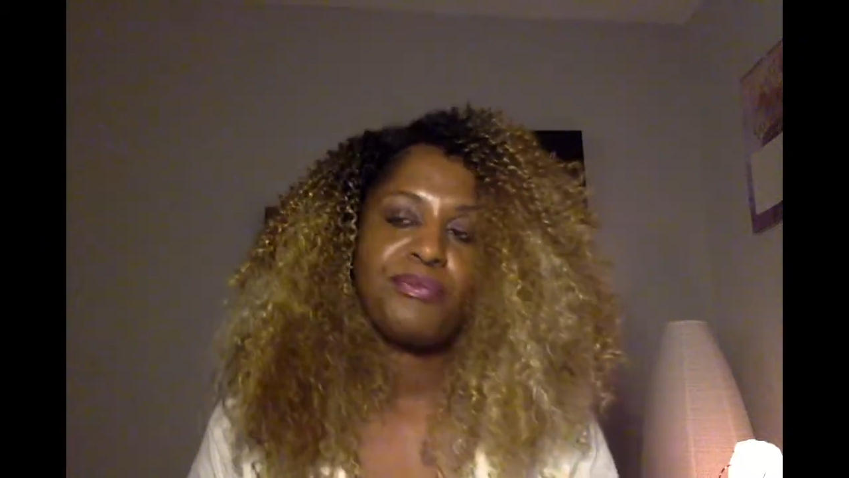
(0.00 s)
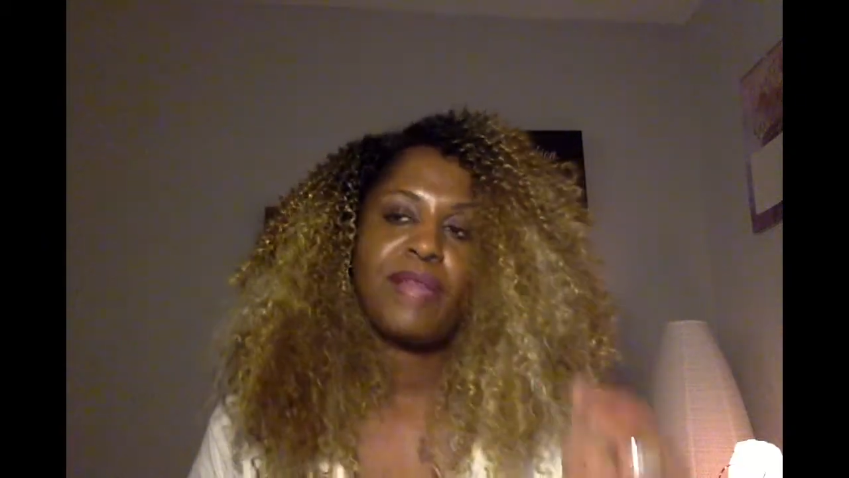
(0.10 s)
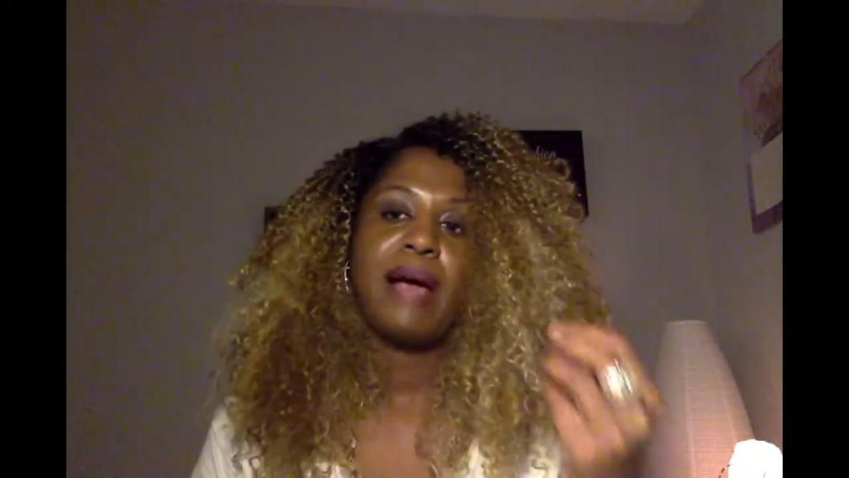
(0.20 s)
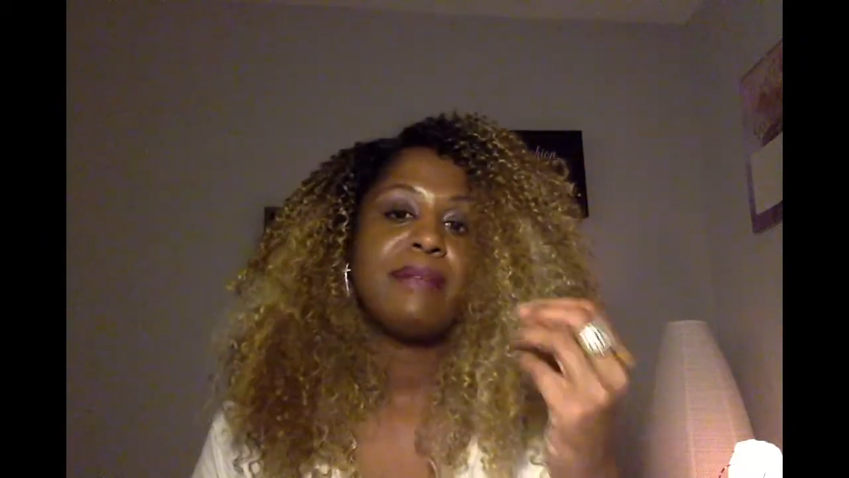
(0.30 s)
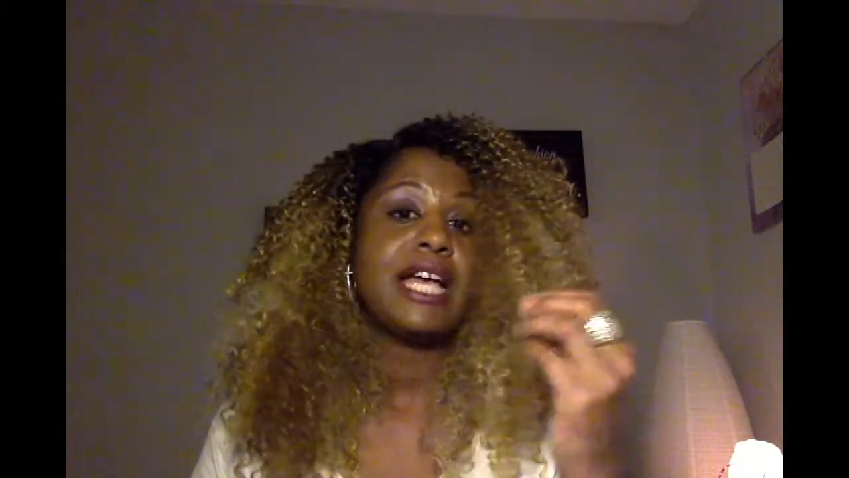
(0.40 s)

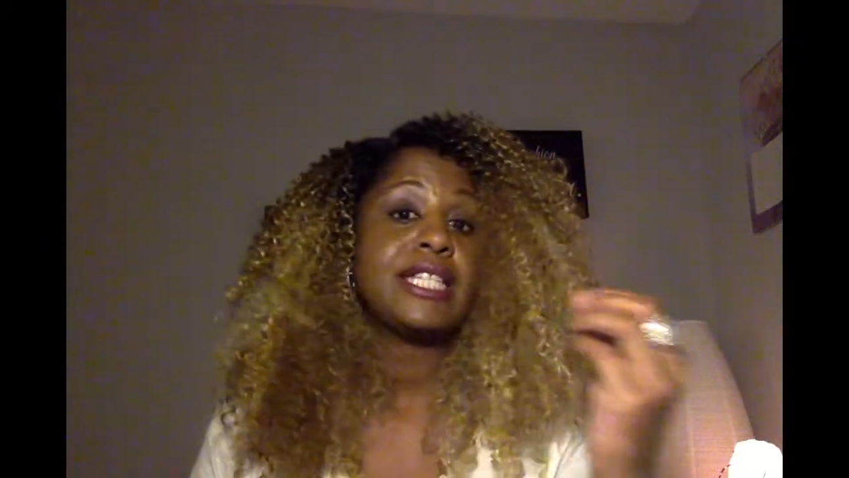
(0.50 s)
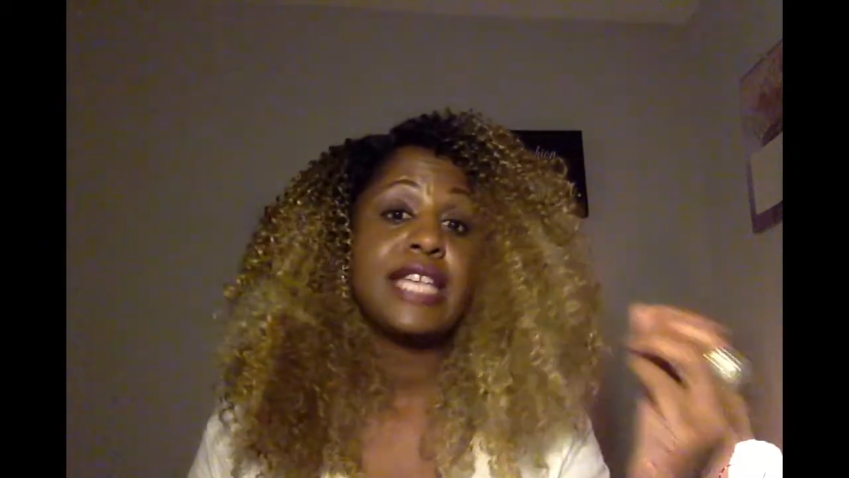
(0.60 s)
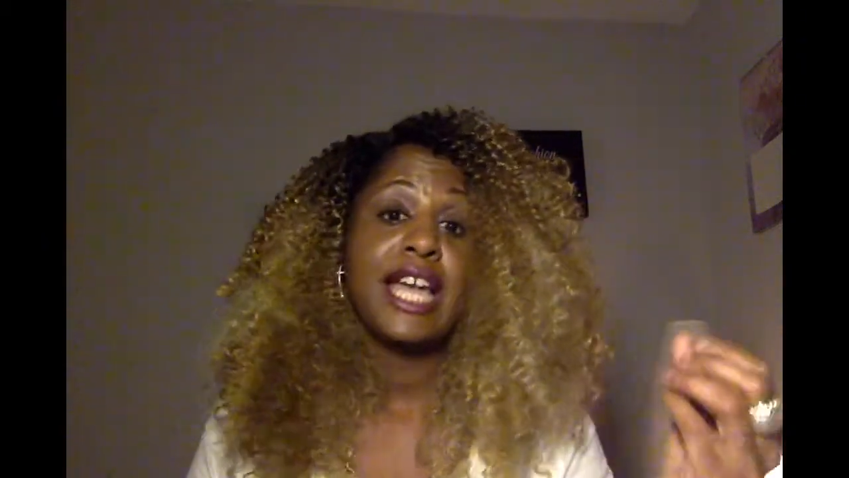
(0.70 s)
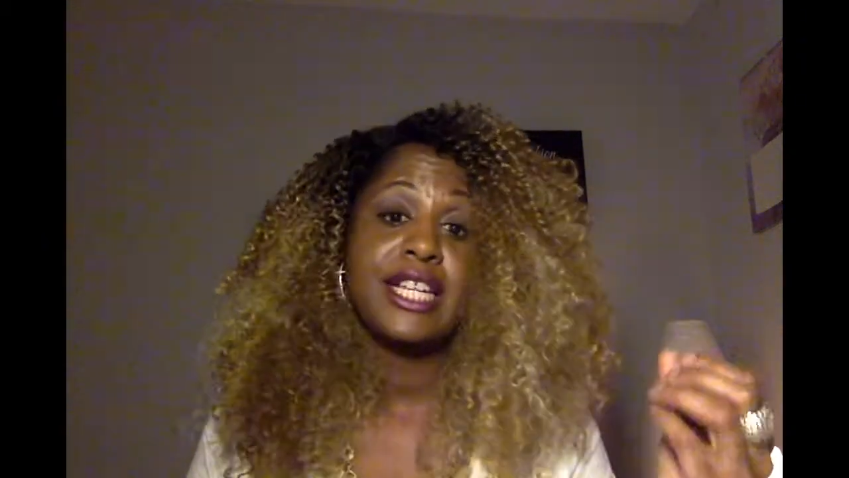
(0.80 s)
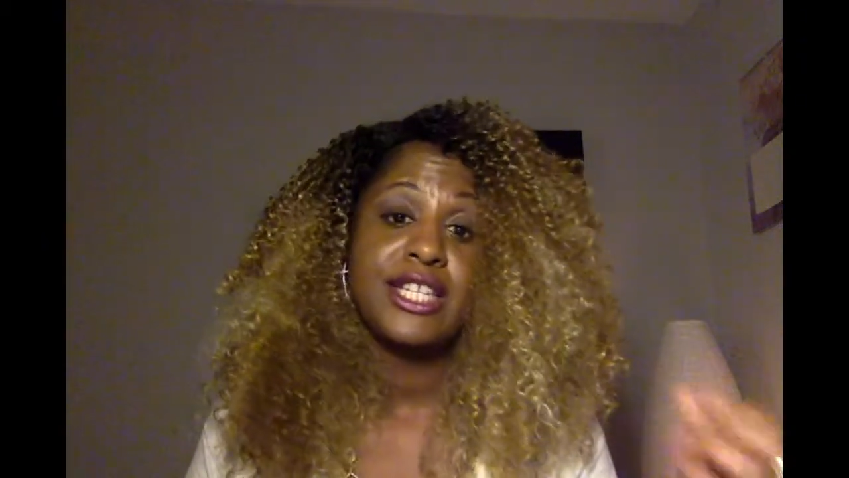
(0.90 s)
I'm not
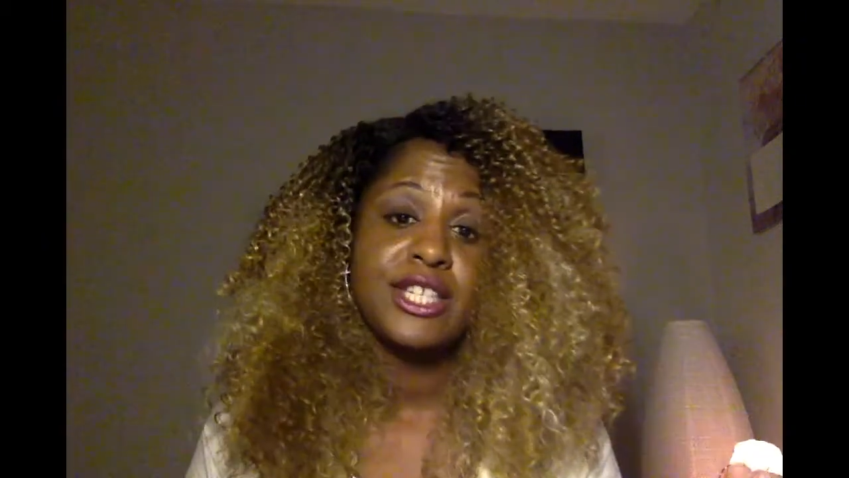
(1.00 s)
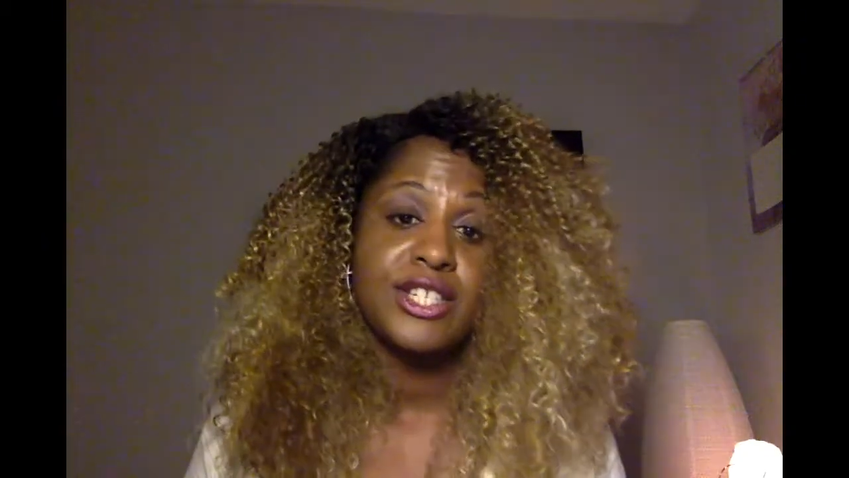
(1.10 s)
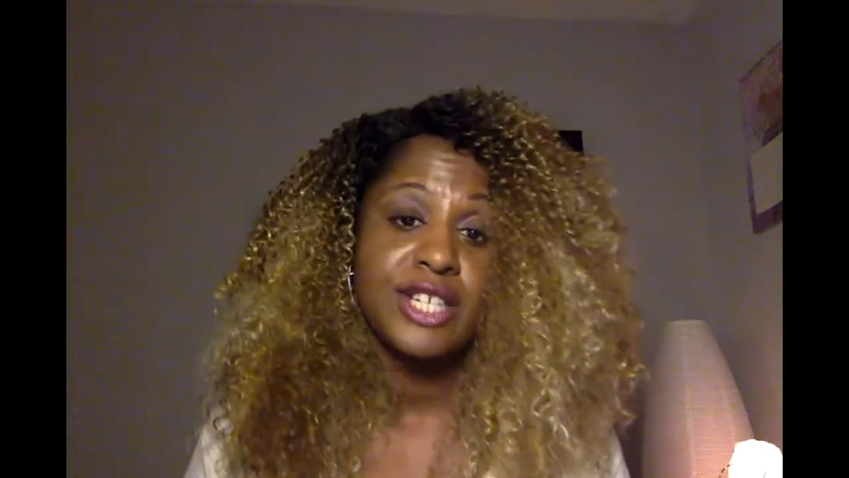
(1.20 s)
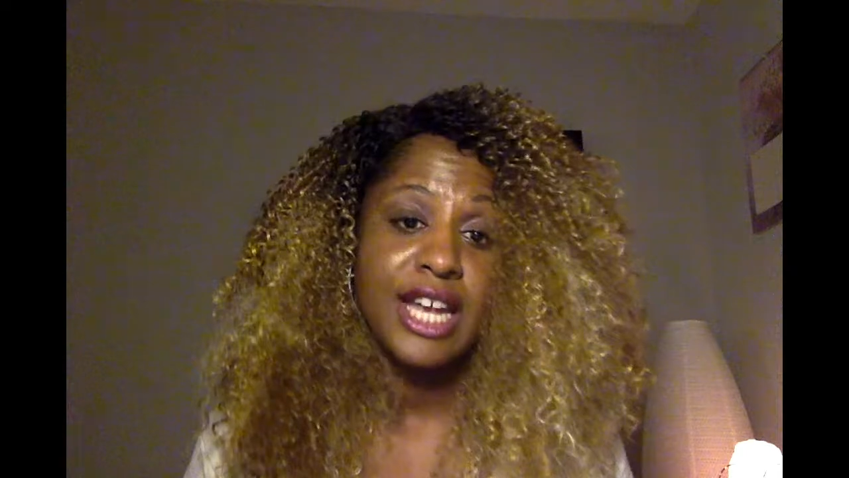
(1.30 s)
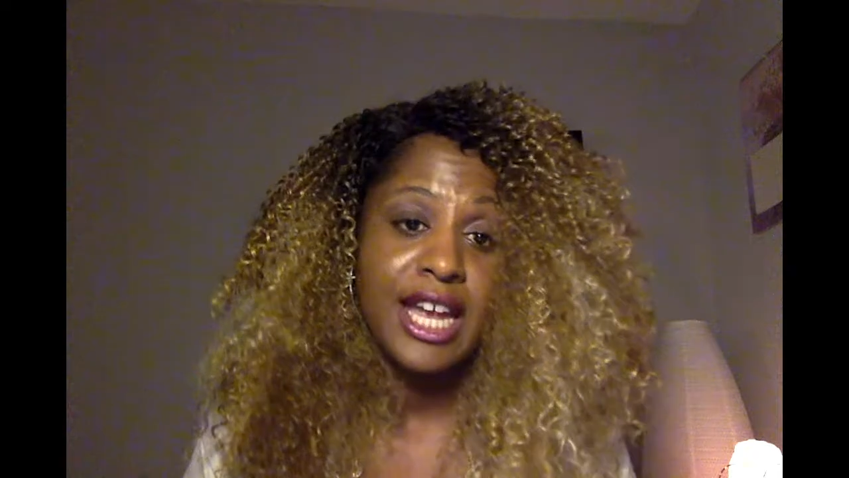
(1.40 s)
saying the
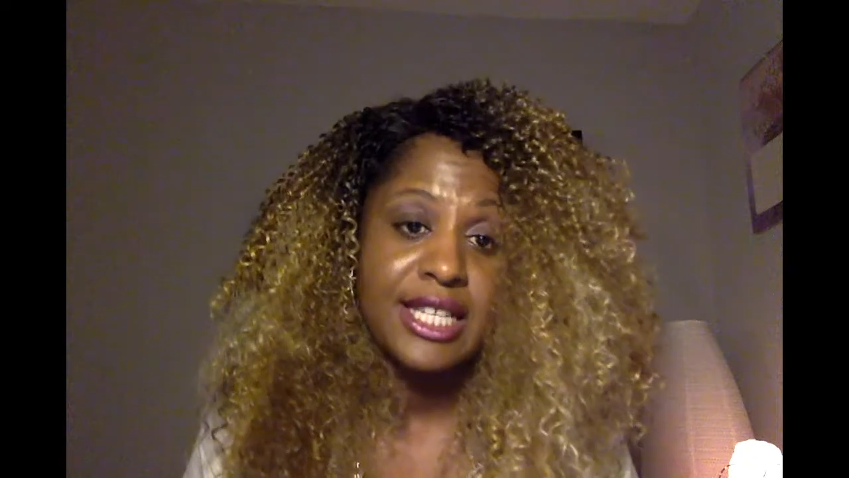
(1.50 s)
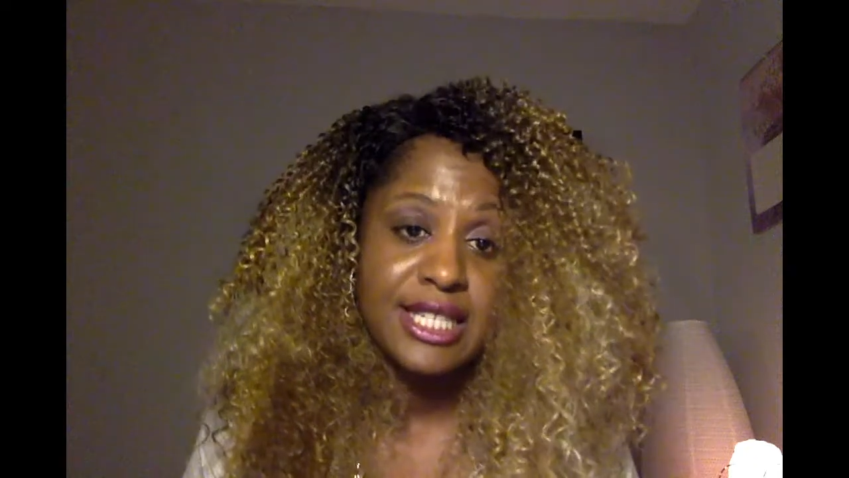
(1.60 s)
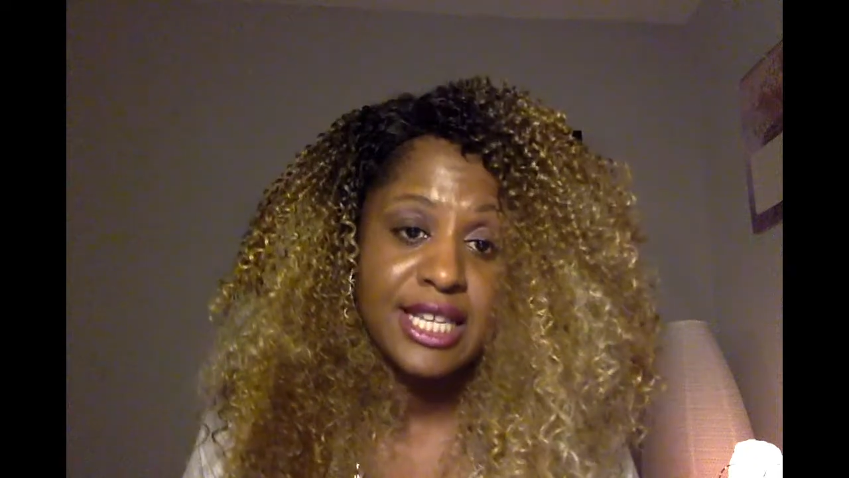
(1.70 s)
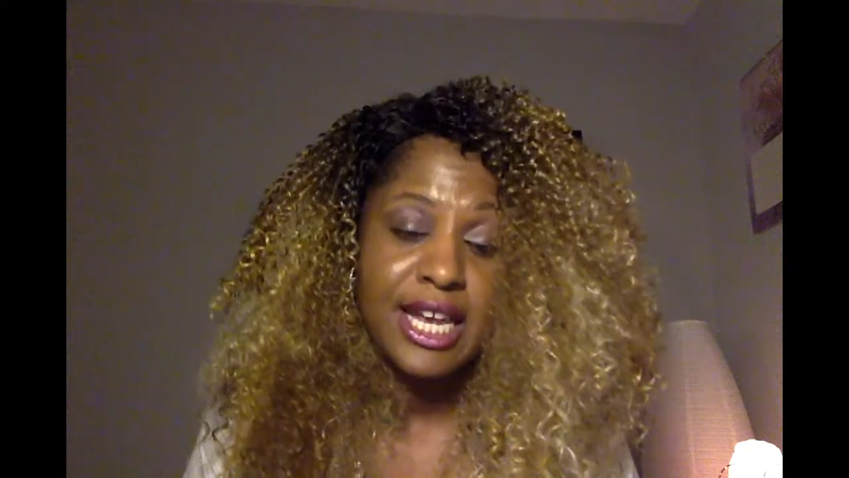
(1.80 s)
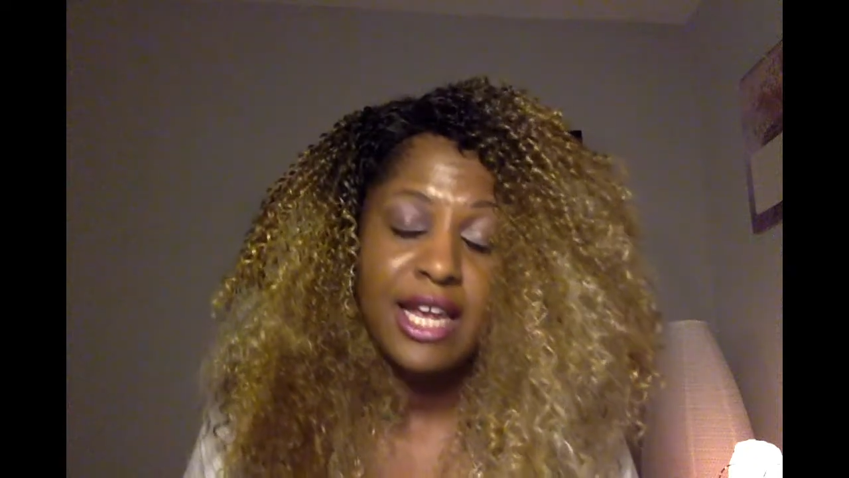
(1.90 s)
sister can't
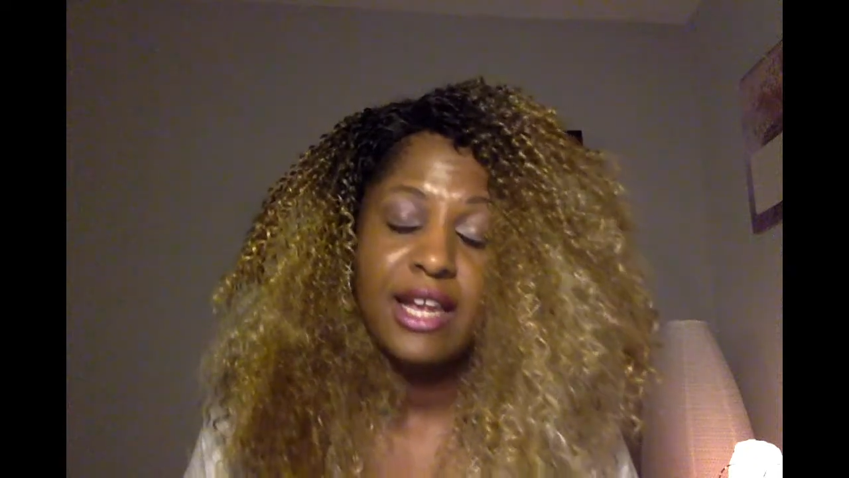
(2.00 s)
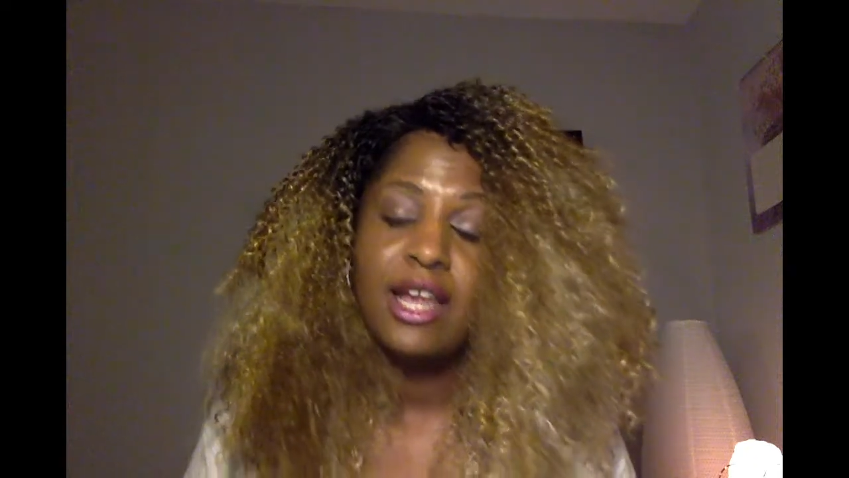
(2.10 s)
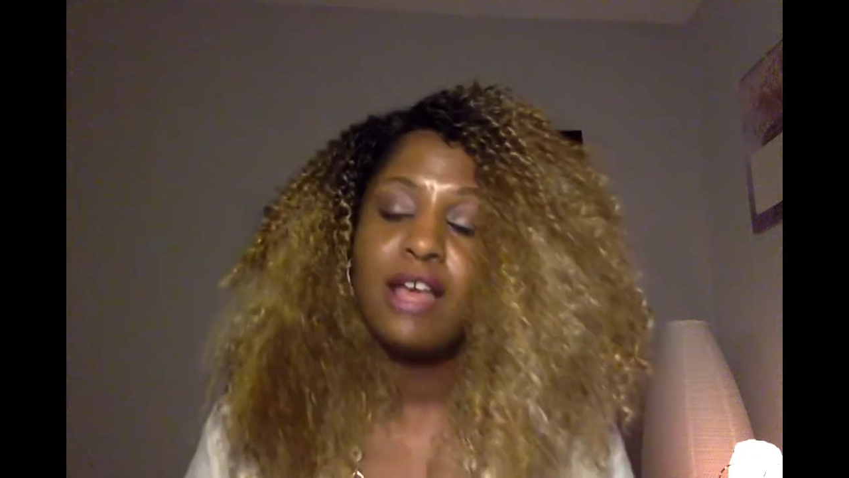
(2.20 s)
sing,